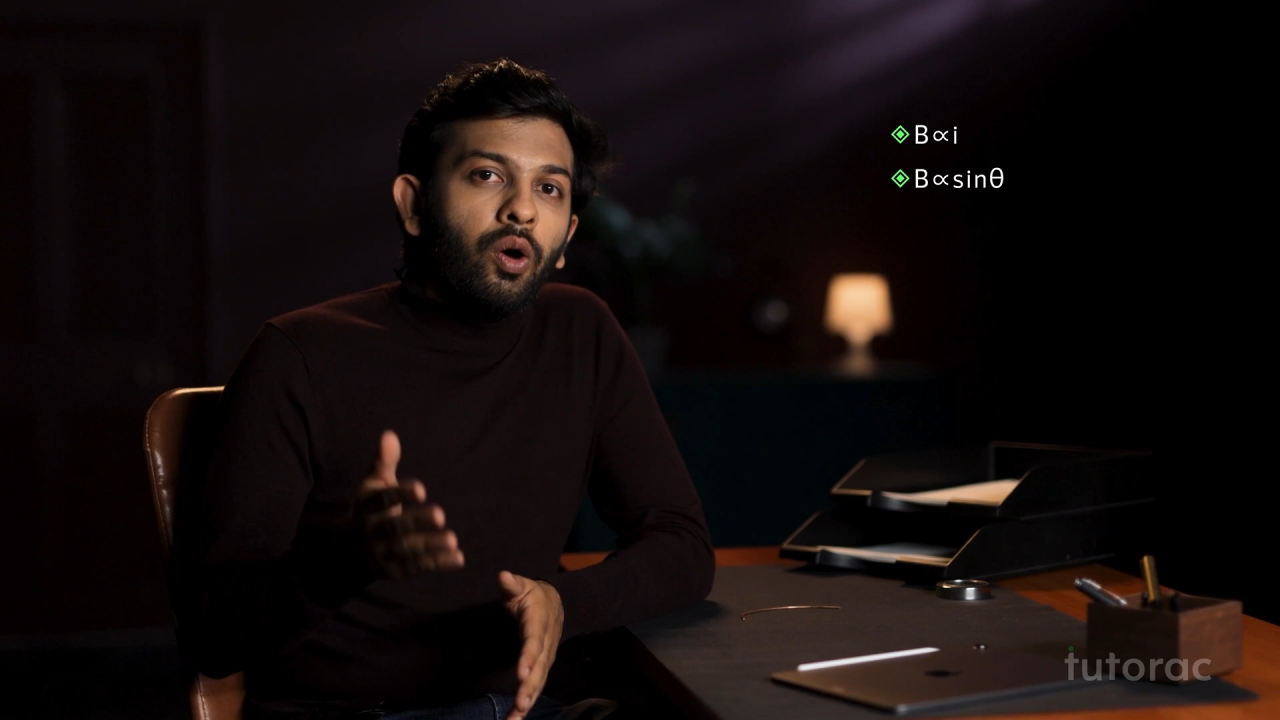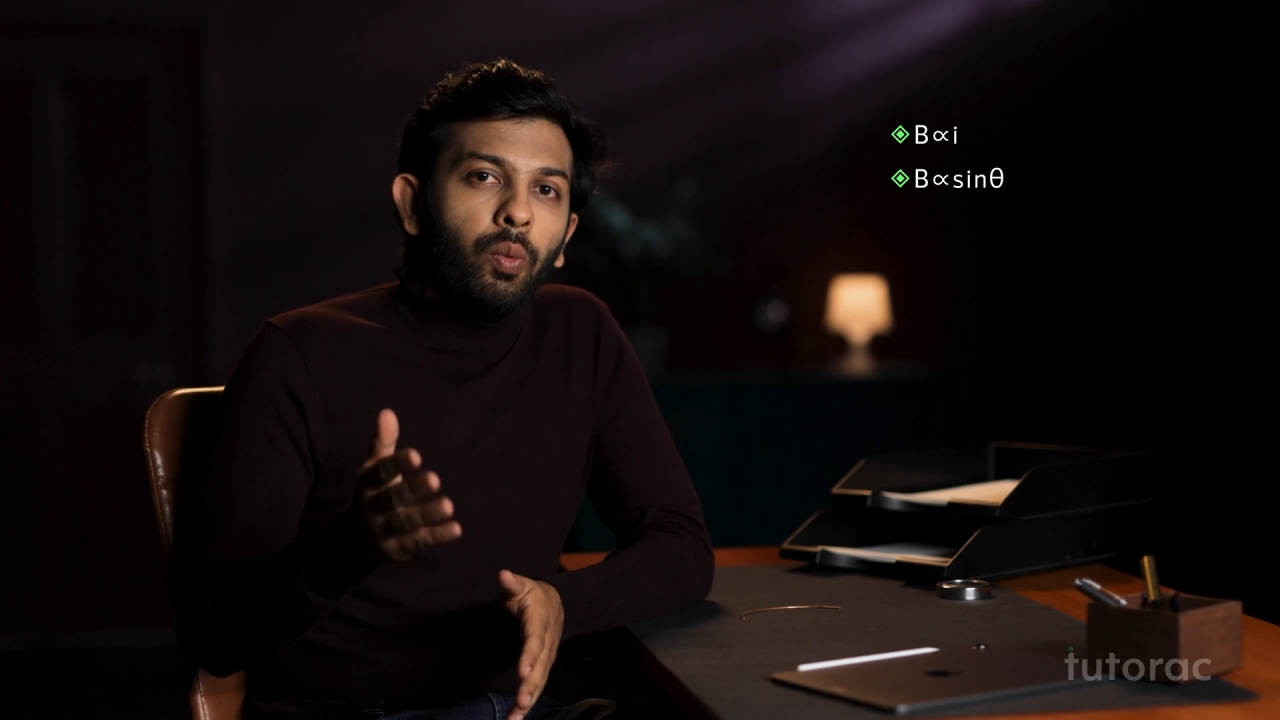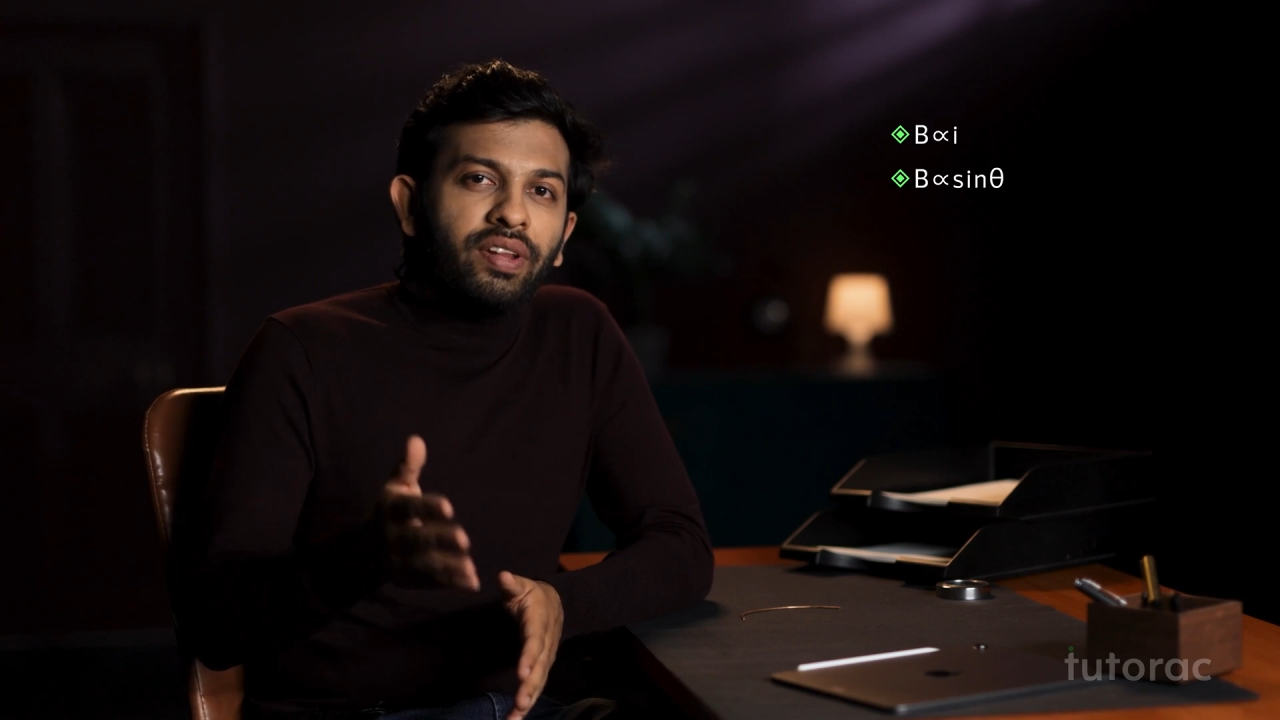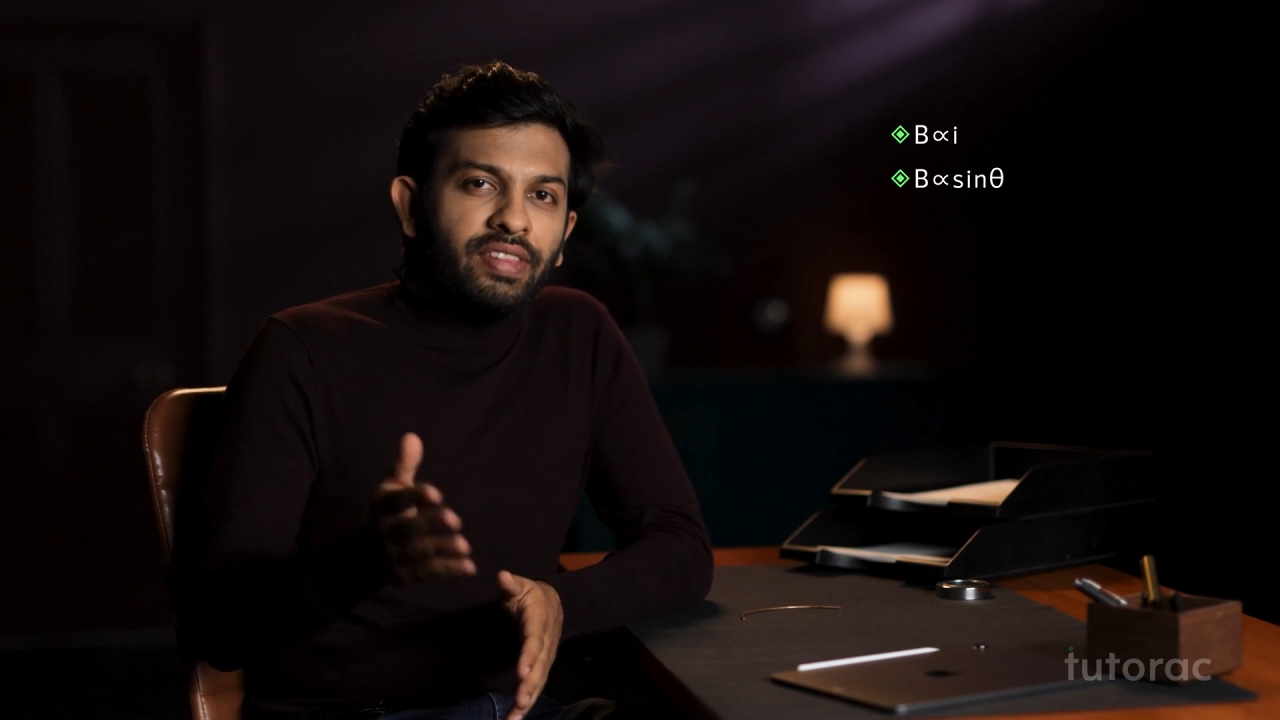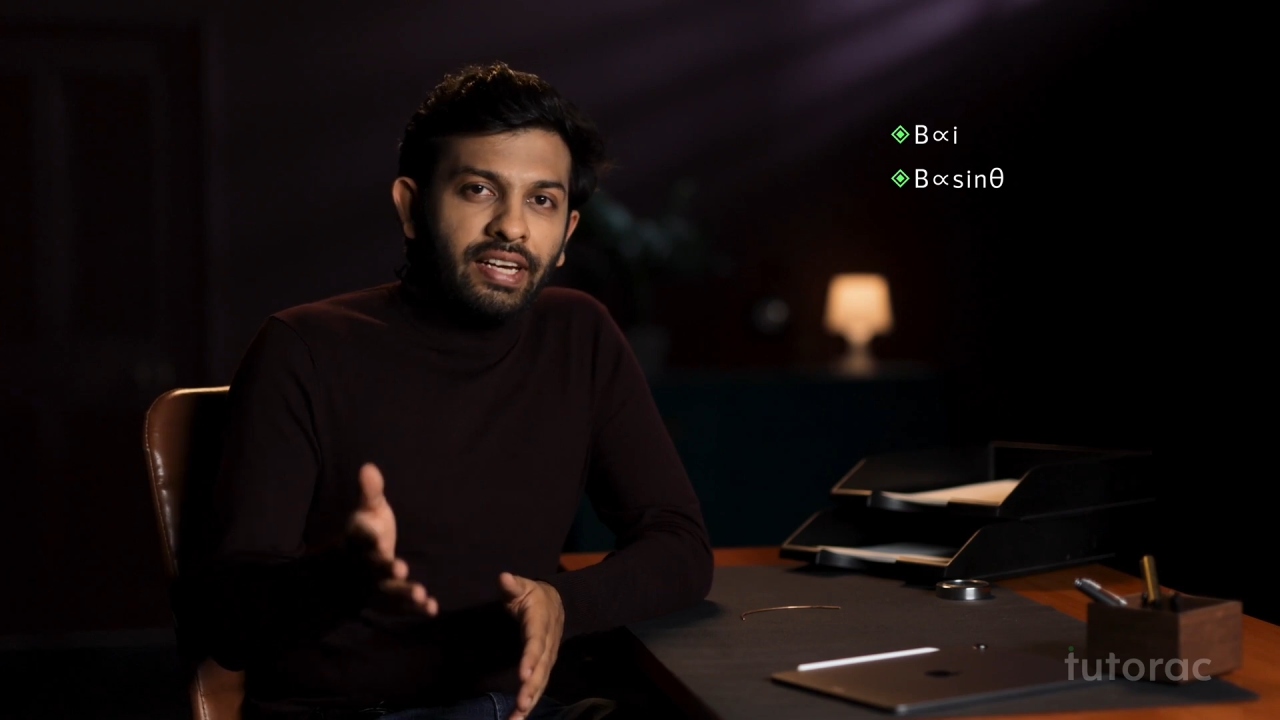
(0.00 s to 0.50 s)

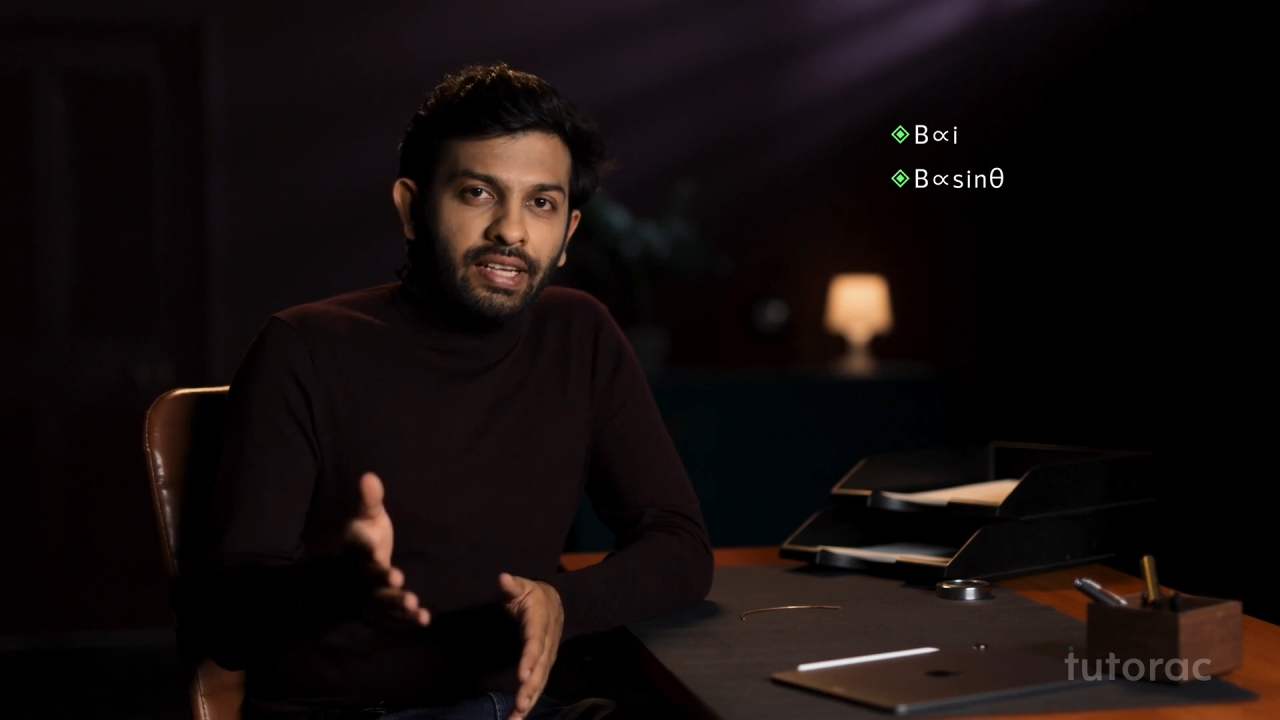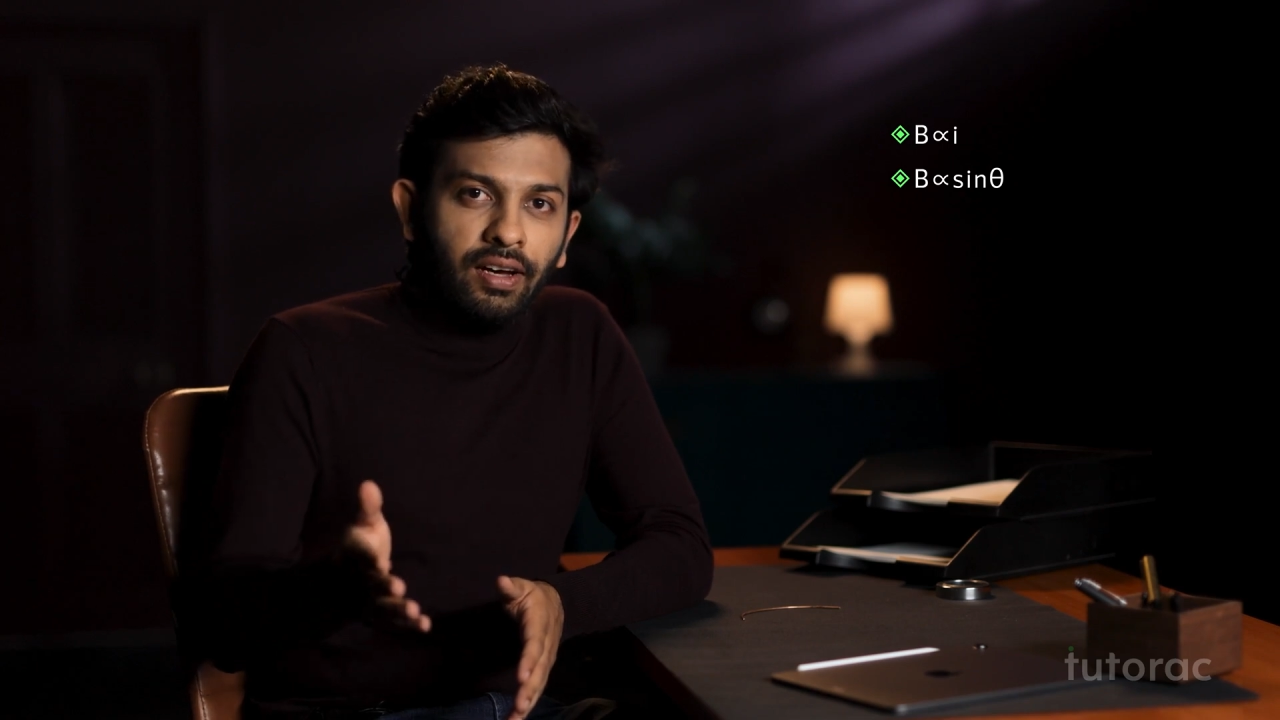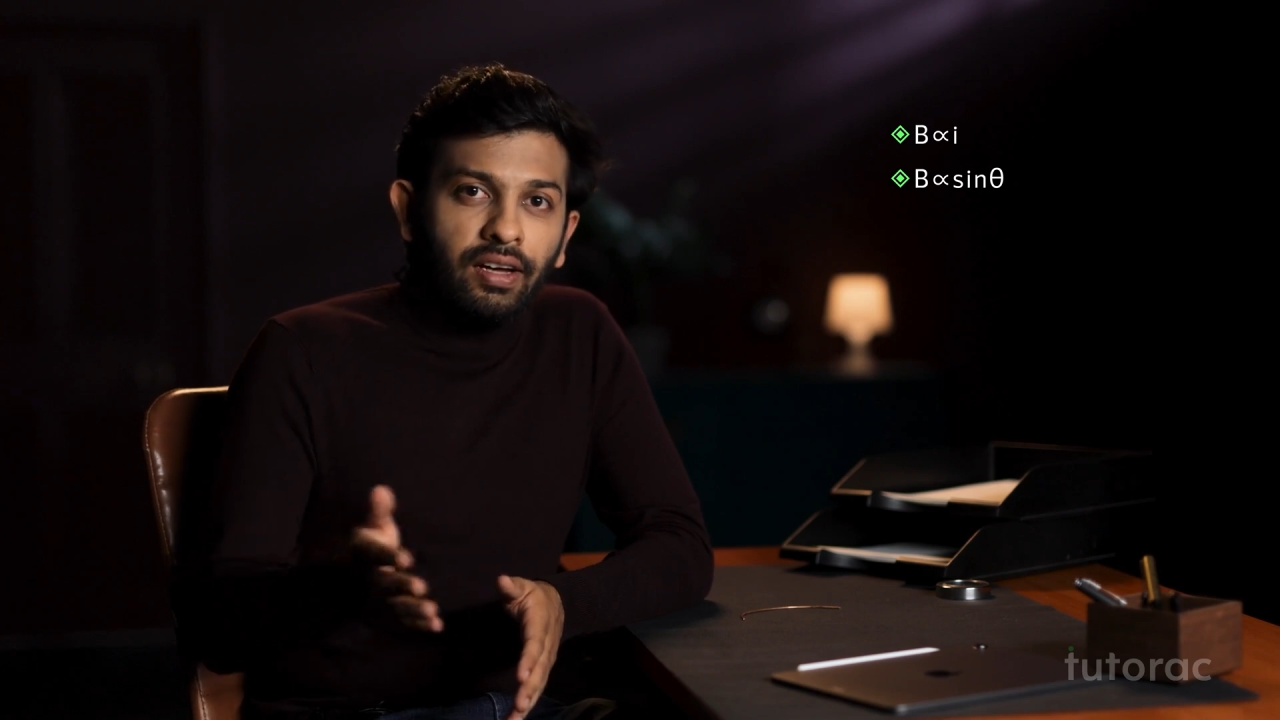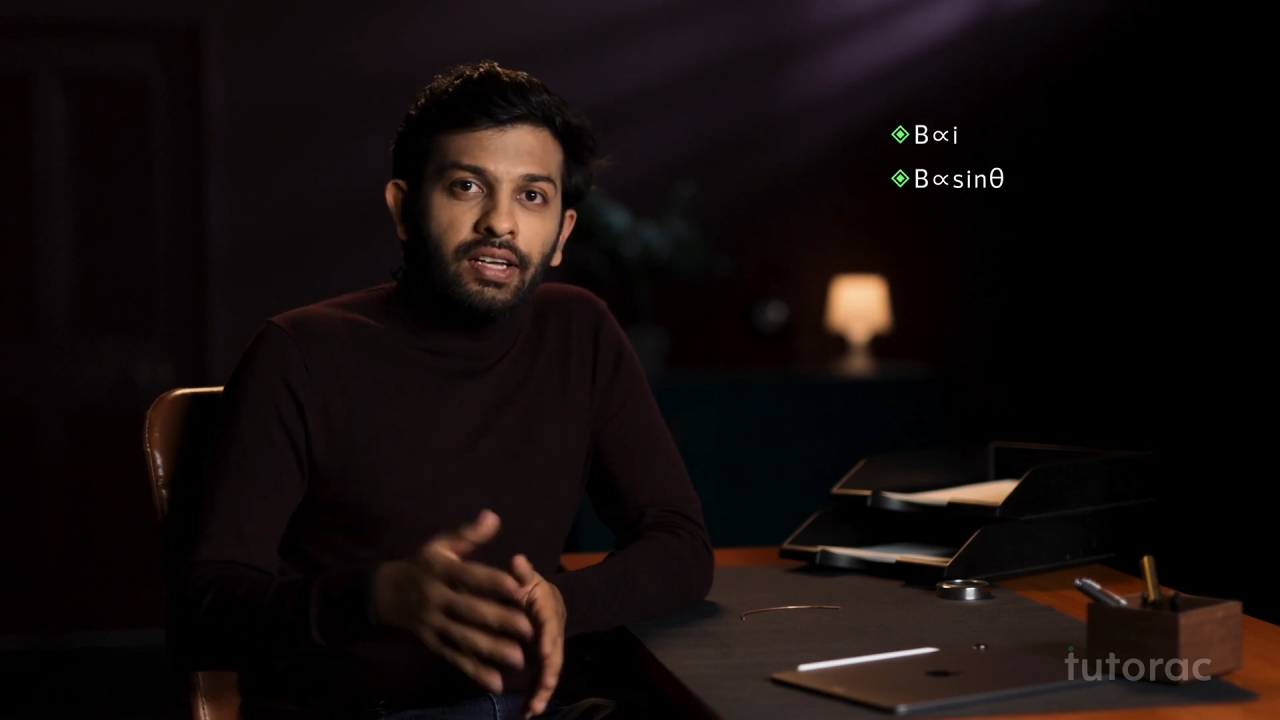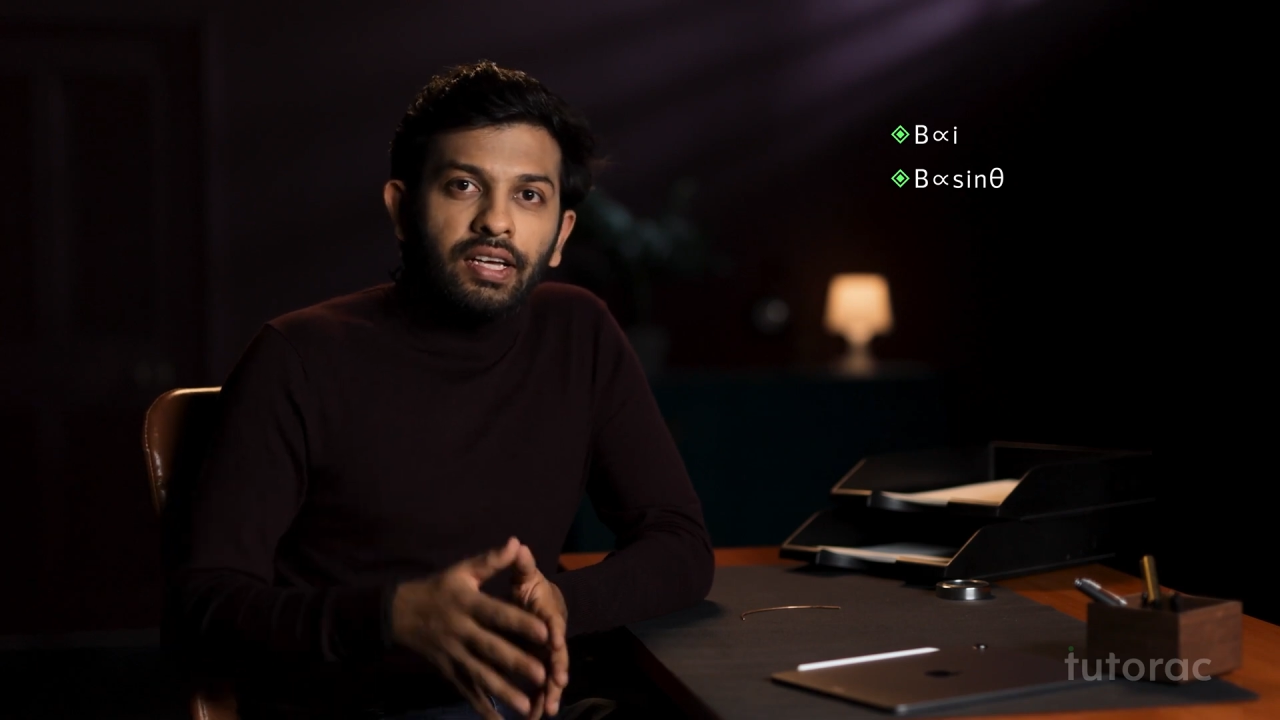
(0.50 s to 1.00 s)
where
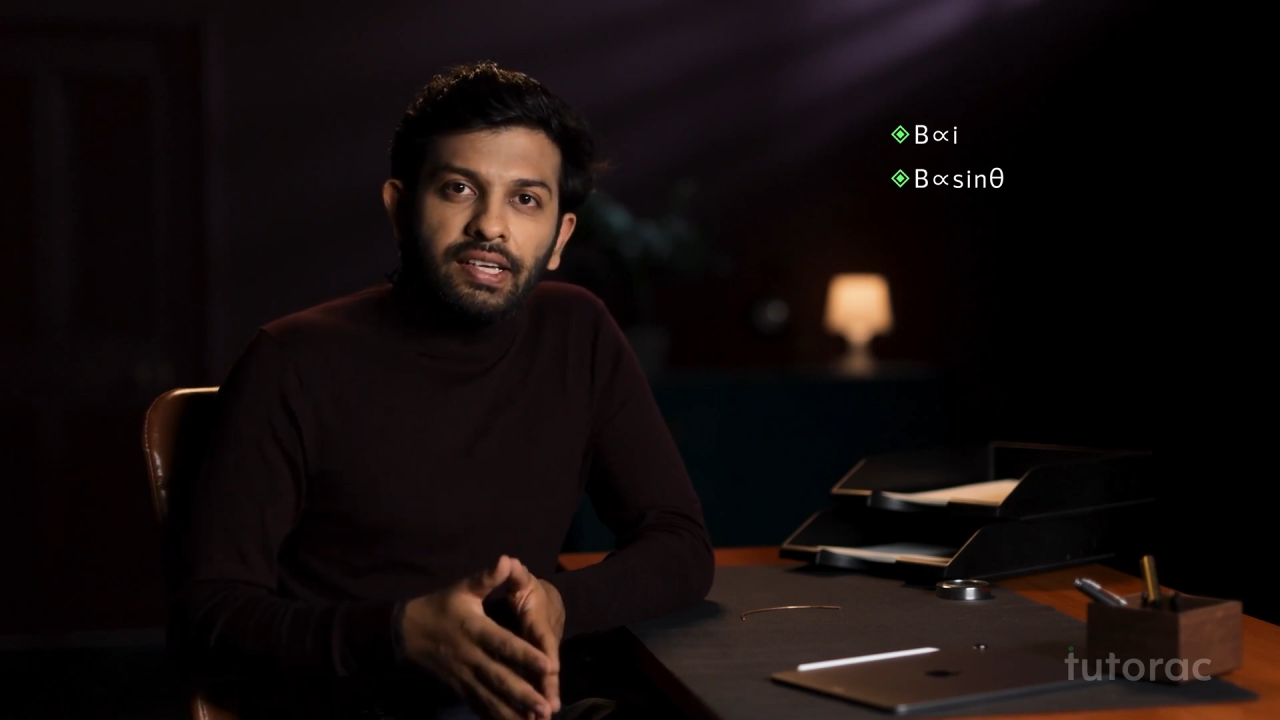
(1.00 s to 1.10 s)
theta